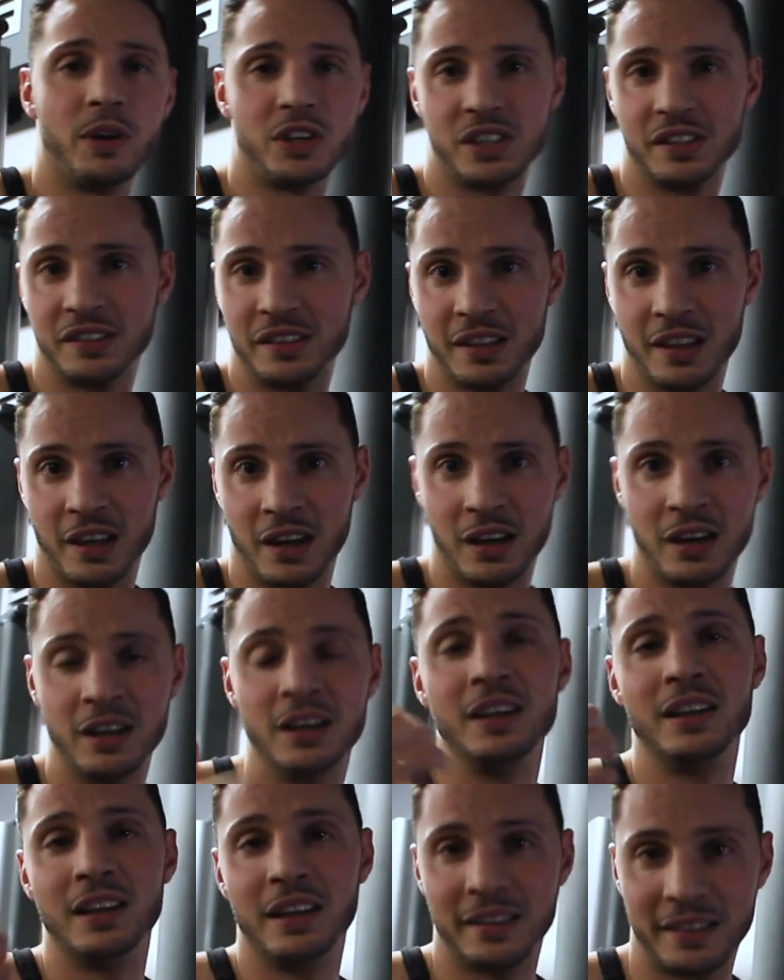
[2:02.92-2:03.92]
which is either
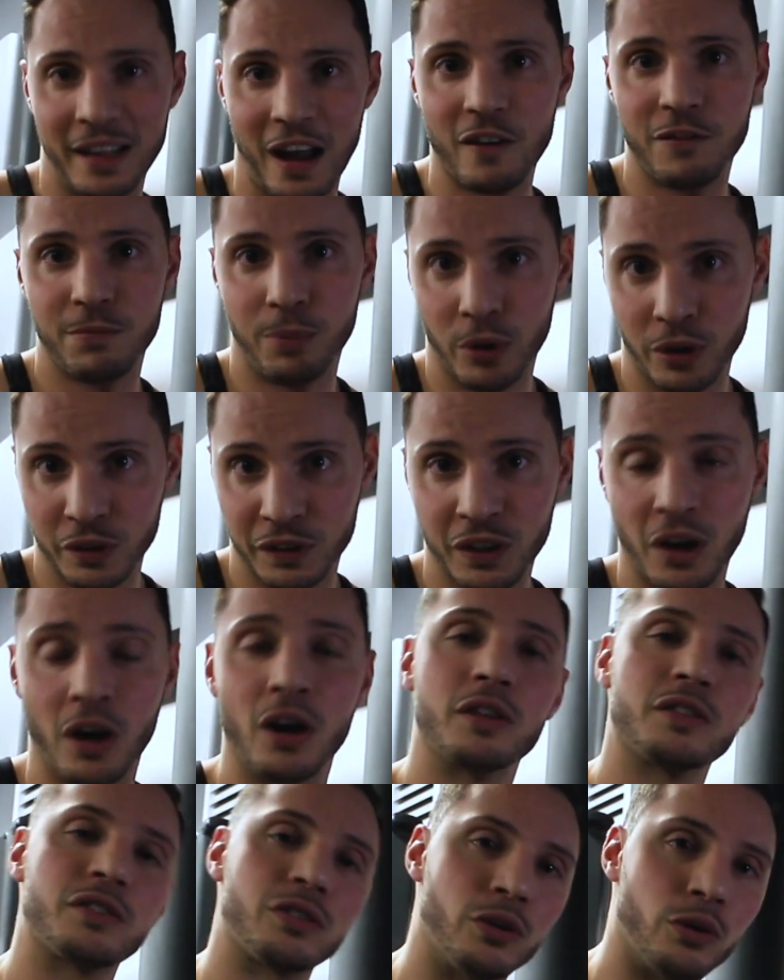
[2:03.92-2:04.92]
southpaw
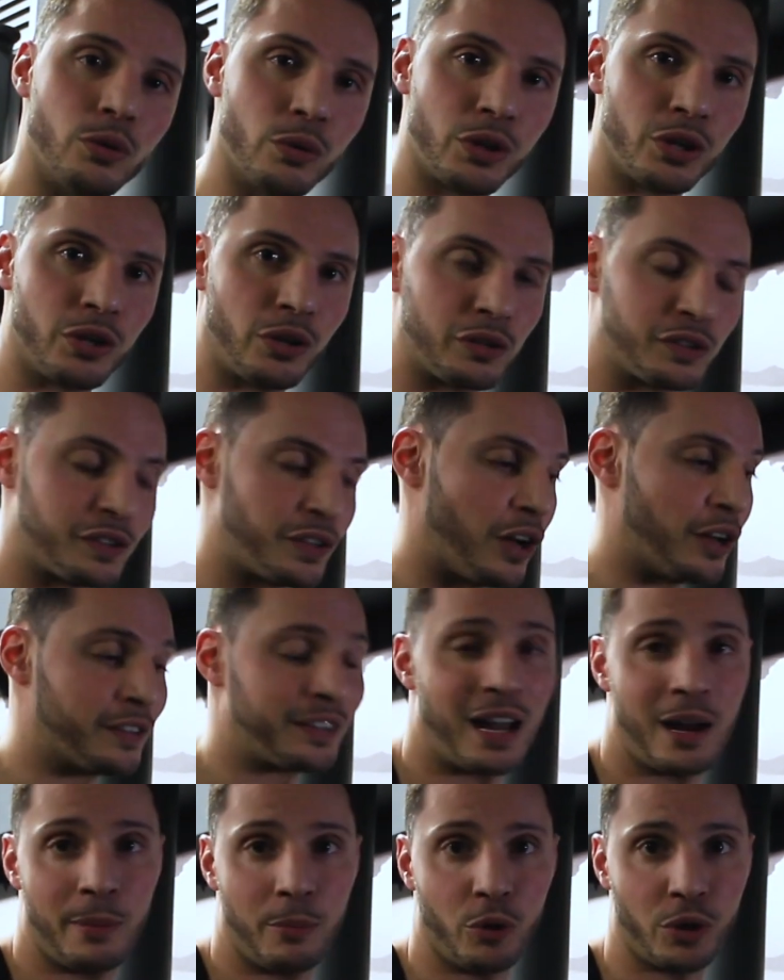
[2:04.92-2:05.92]
stance or orthodox
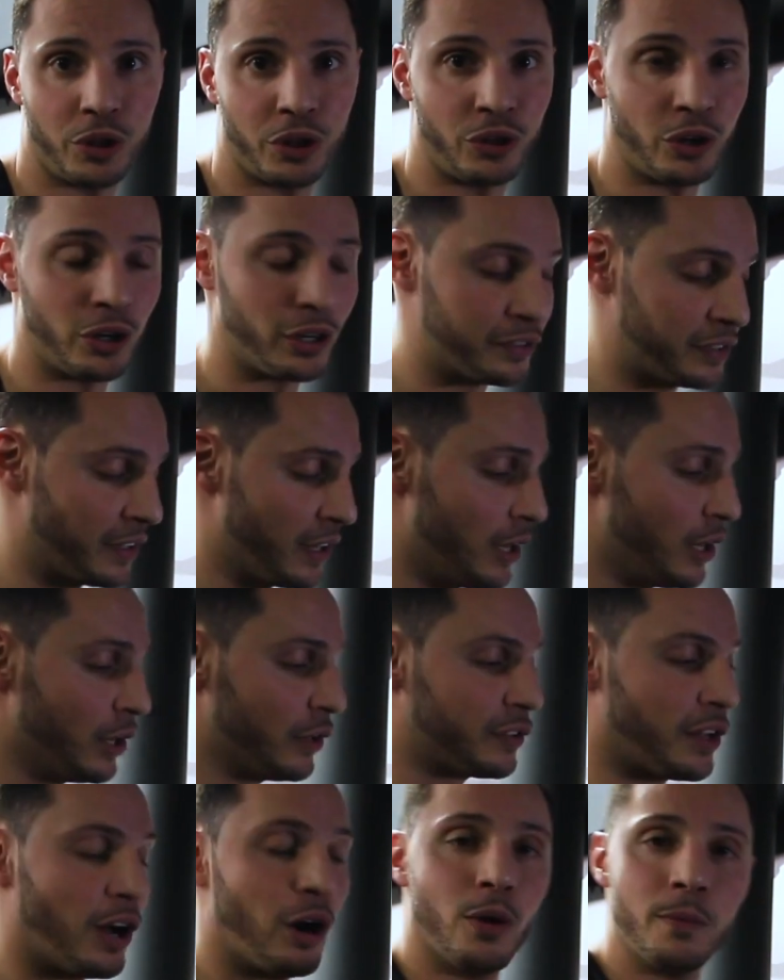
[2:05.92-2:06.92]
stance. I'm orthodox.
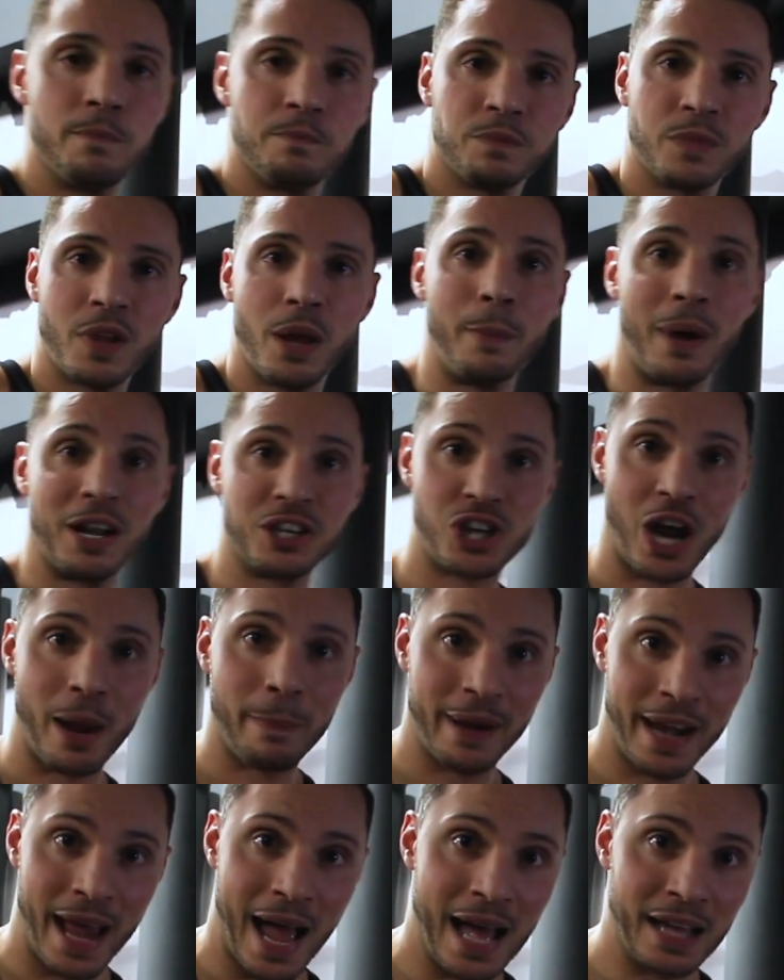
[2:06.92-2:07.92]
So my
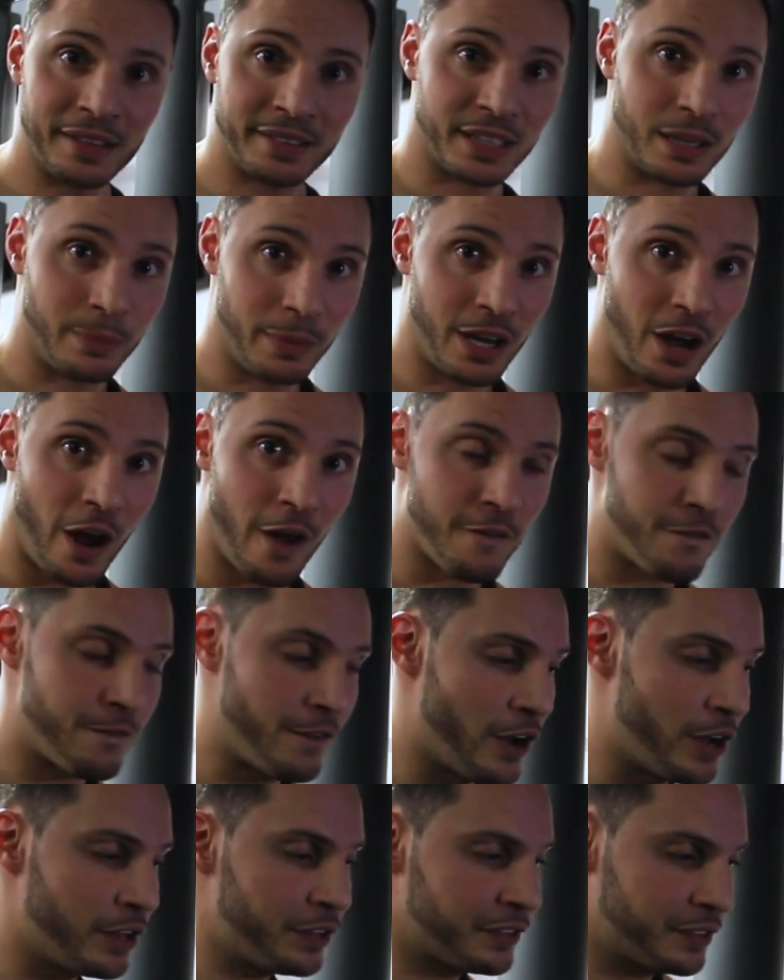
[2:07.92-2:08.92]
jabbing hand's going to be going
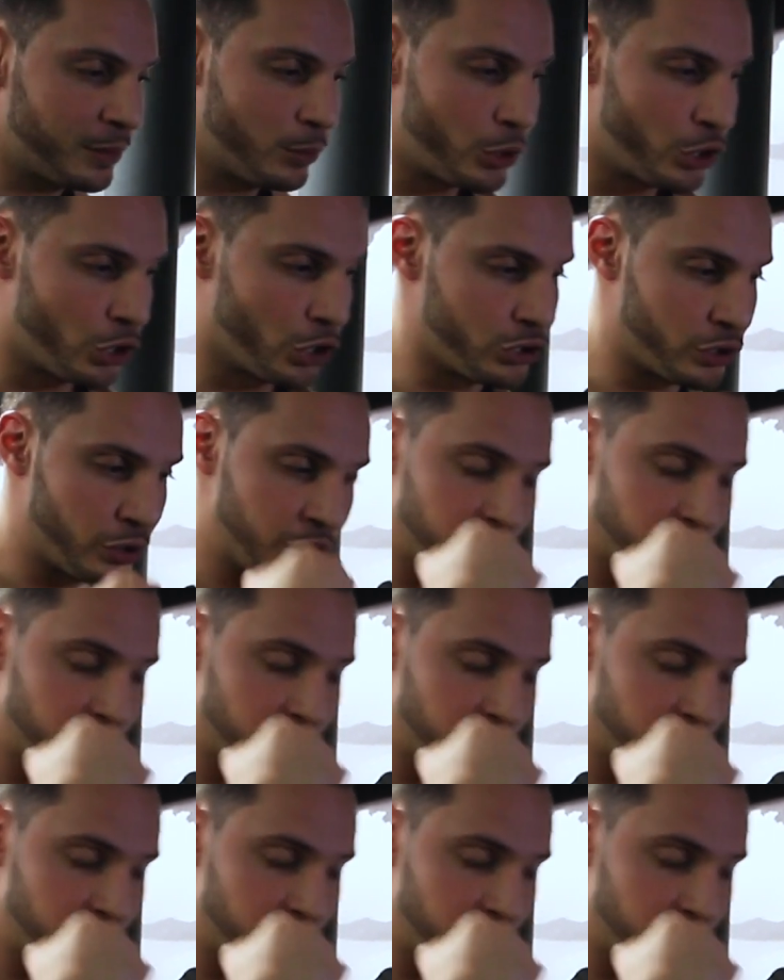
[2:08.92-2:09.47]
first, and what you're going